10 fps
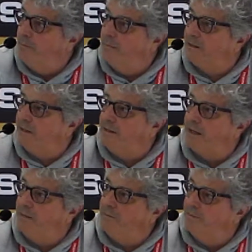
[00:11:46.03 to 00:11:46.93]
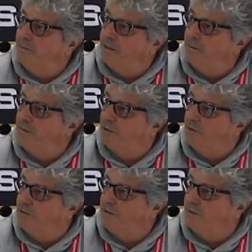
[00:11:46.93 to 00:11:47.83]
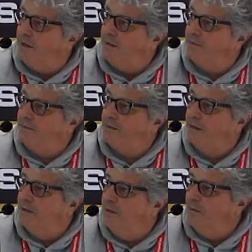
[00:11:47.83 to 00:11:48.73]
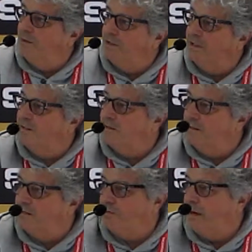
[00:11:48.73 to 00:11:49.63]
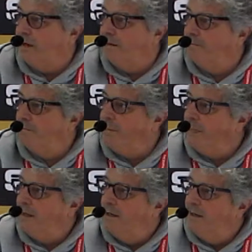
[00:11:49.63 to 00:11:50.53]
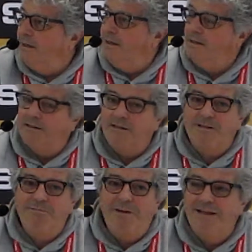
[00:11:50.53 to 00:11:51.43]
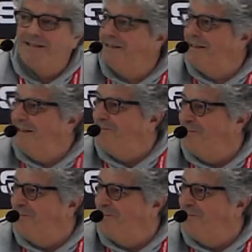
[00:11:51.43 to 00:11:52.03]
But then comes the good stuff, which is this one. That is based in